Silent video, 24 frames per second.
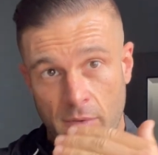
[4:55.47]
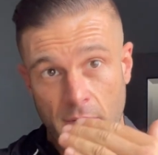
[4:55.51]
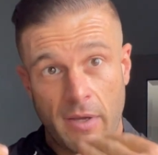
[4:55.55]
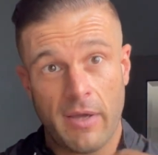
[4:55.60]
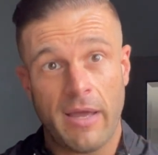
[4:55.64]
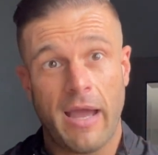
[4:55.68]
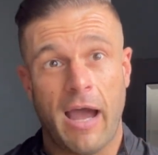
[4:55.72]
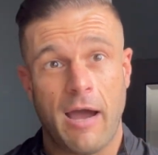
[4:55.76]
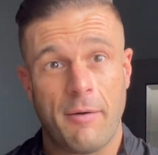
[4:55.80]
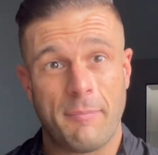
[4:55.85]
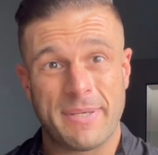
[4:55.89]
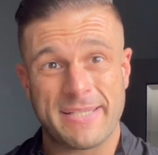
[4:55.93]

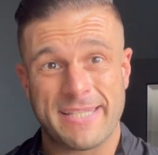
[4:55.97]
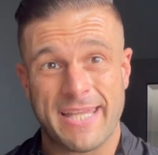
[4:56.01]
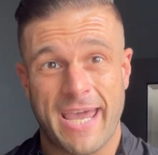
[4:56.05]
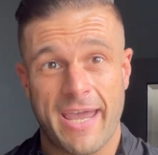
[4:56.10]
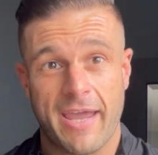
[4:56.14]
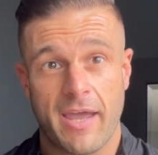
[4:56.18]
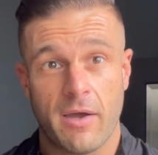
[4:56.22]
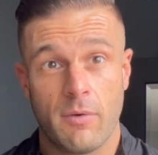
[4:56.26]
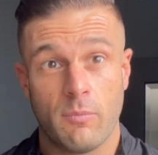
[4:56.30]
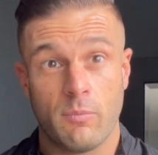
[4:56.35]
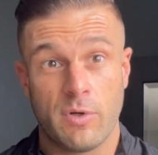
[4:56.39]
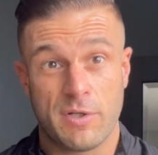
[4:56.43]
out of my
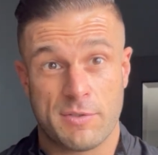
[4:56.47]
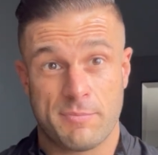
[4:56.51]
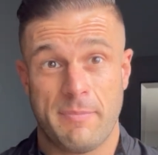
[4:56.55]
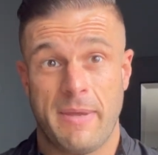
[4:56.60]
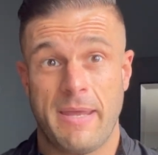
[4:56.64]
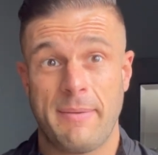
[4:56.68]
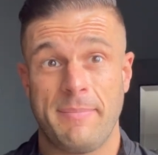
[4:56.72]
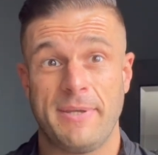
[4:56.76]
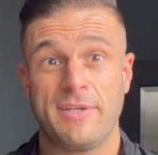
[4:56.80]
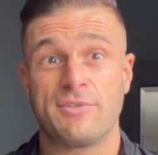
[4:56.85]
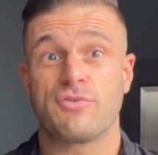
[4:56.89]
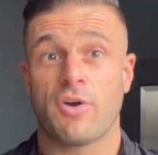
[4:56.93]
diet, which made
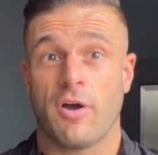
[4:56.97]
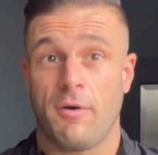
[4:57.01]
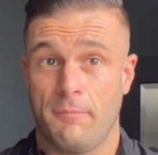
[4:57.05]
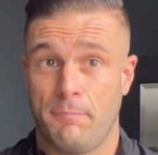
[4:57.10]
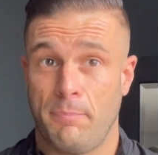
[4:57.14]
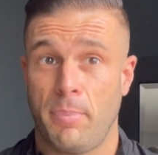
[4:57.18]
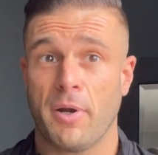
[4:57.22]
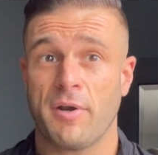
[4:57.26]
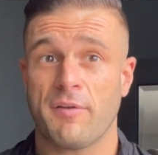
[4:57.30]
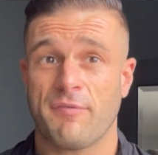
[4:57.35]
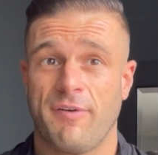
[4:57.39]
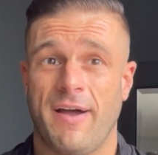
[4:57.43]
me drop
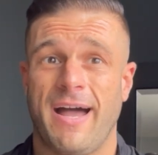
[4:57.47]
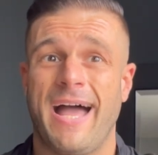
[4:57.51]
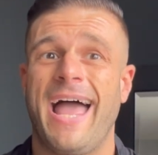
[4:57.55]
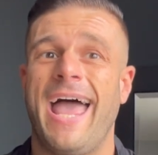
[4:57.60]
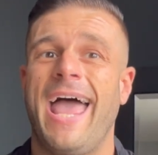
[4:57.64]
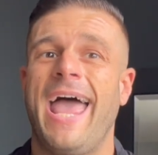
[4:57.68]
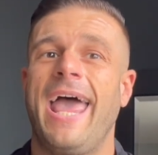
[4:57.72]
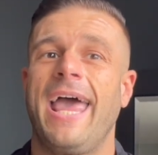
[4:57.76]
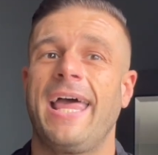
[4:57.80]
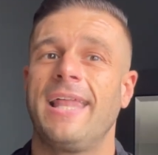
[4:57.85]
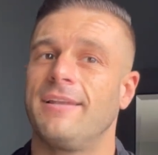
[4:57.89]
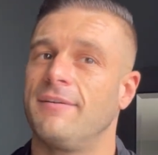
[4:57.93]
body fat a
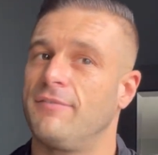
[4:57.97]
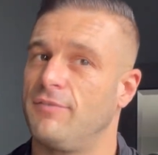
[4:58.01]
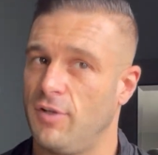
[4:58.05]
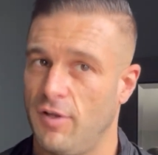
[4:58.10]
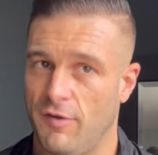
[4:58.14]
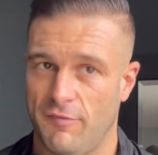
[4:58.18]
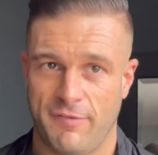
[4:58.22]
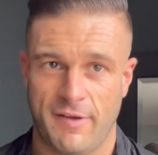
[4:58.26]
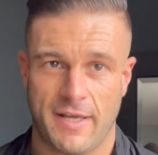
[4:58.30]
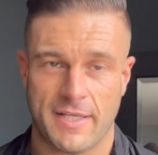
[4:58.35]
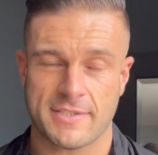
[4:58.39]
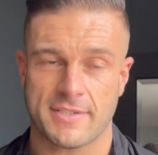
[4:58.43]
hell of a lot
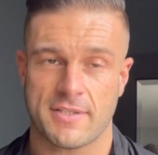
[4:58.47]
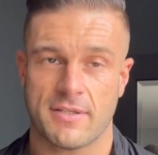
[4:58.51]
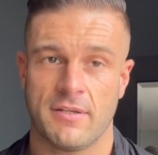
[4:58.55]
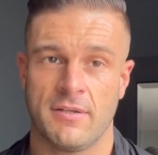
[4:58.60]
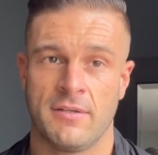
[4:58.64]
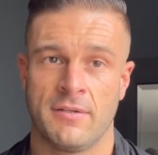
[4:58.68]
faster.